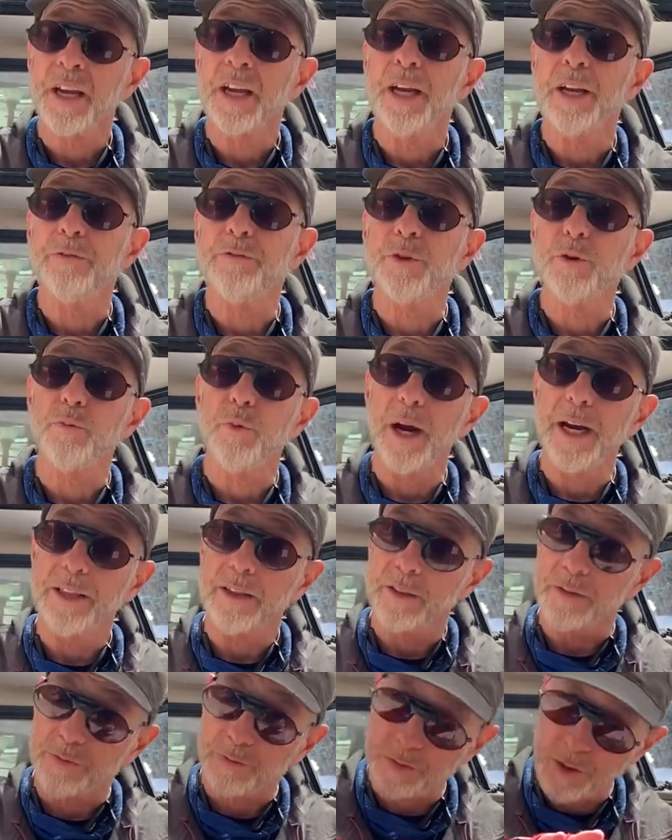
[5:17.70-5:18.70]
if you
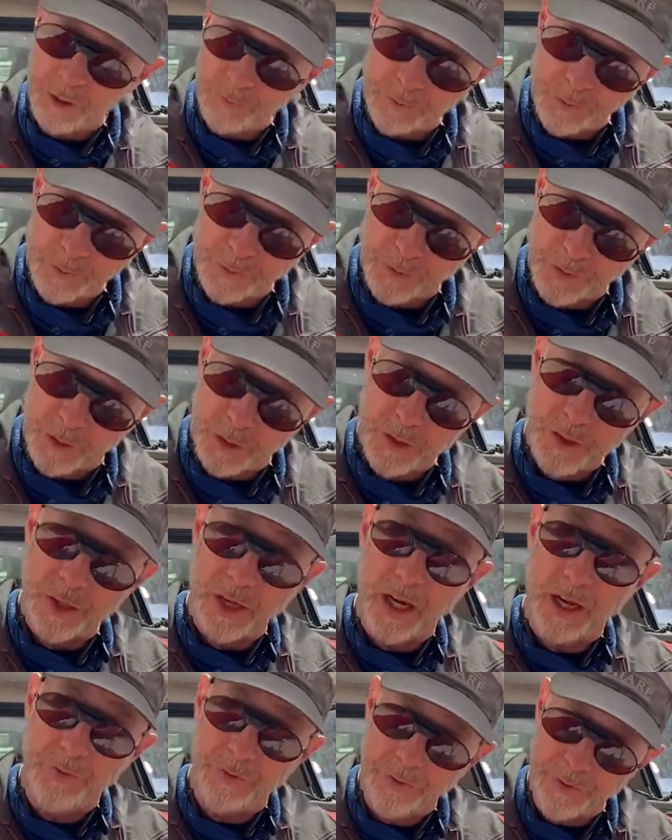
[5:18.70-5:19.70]
weight the front foot
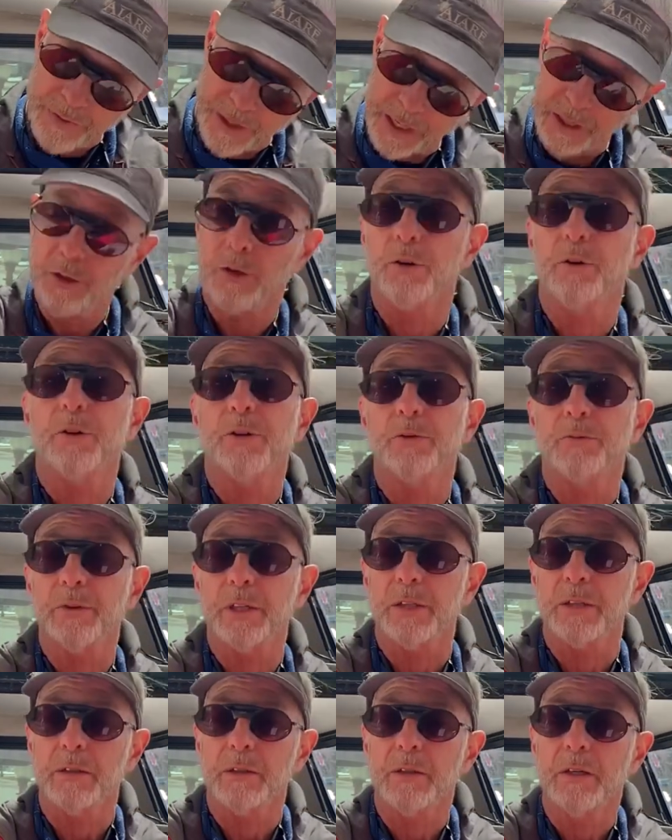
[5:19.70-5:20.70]
first and then go to the
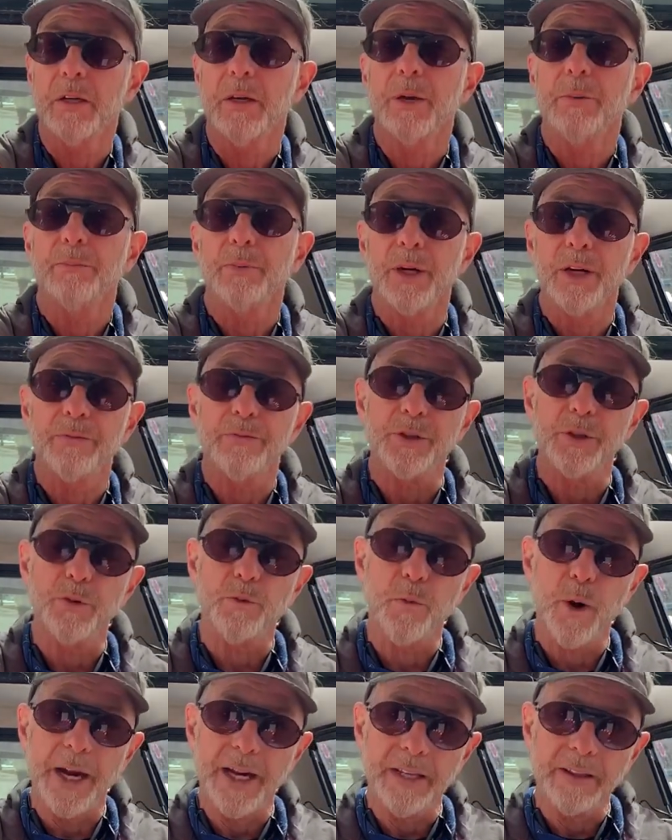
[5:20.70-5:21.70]
rear. But if you
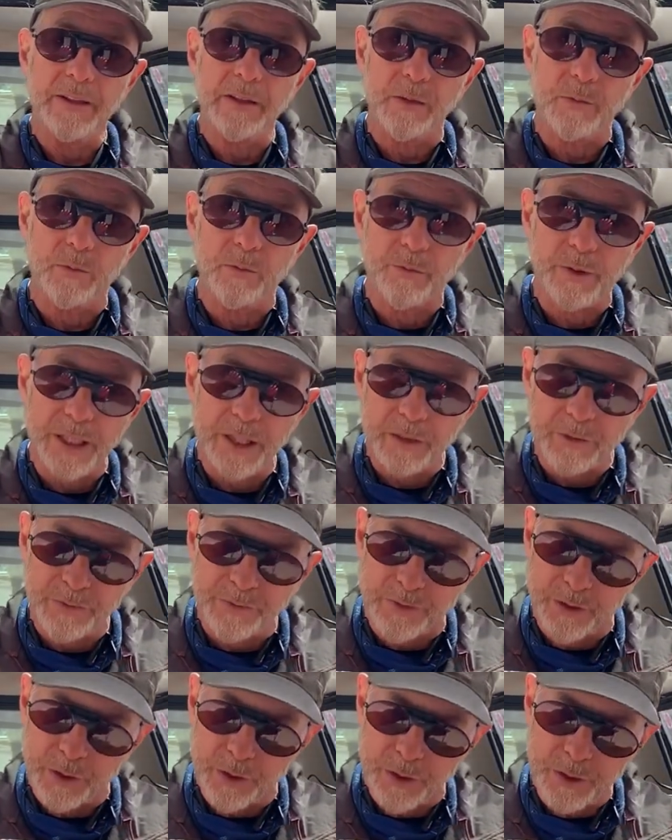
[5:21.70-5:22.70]
weight the rear
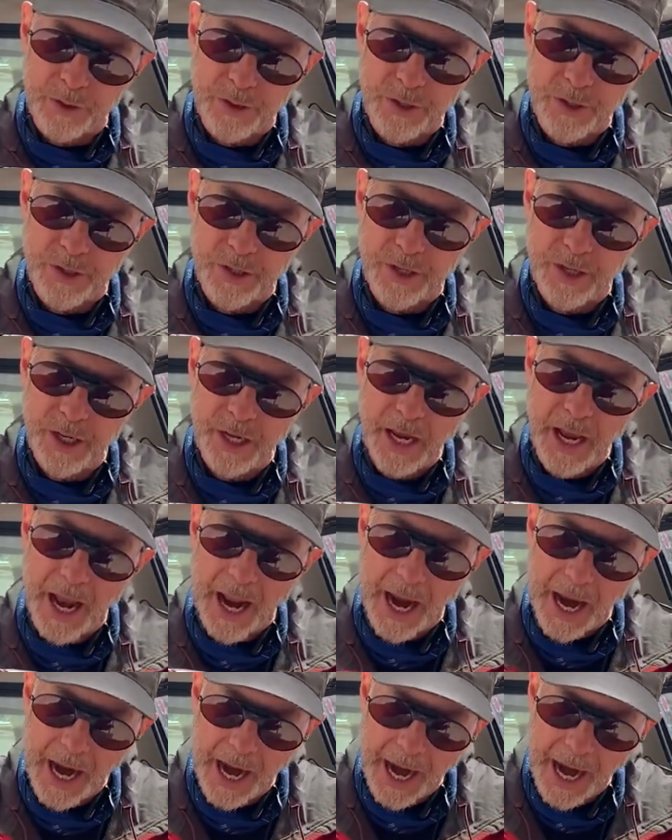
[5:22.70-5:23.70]
first,
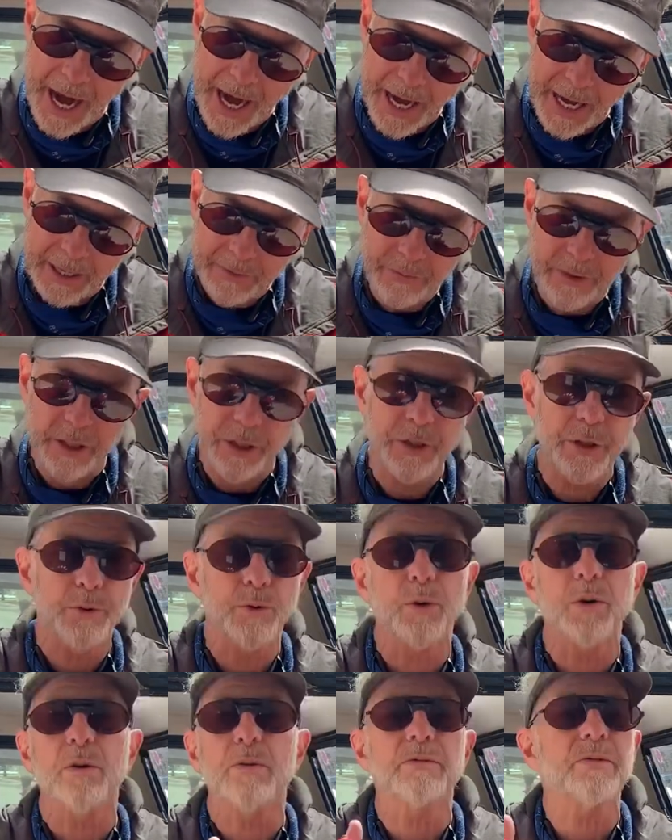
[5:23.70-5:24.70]
you
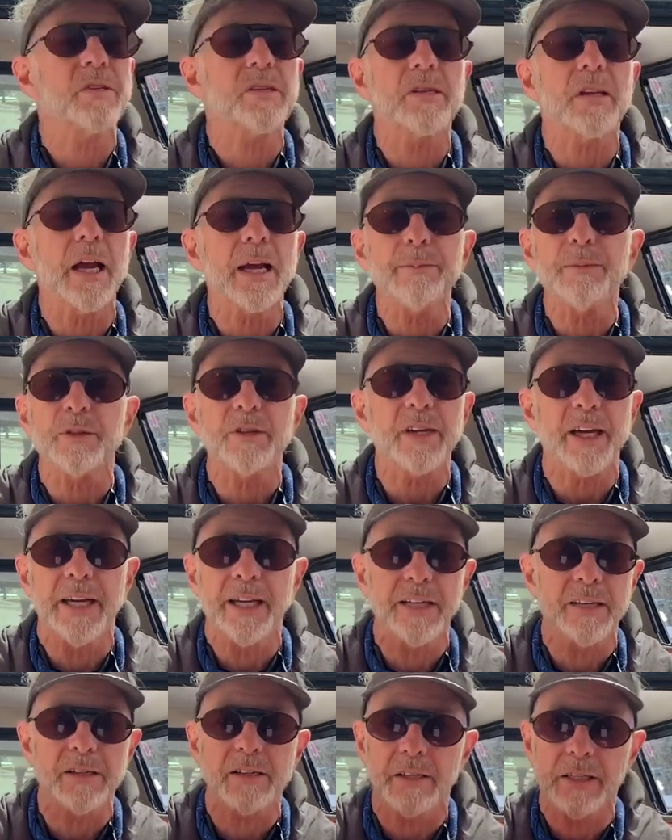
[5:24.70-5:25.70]
will
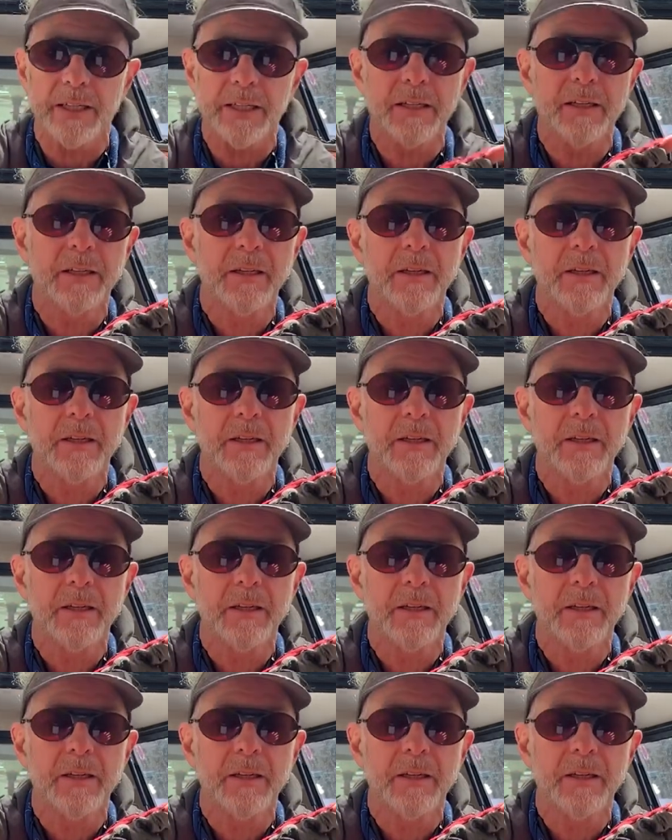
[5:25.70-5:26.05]
simultaneously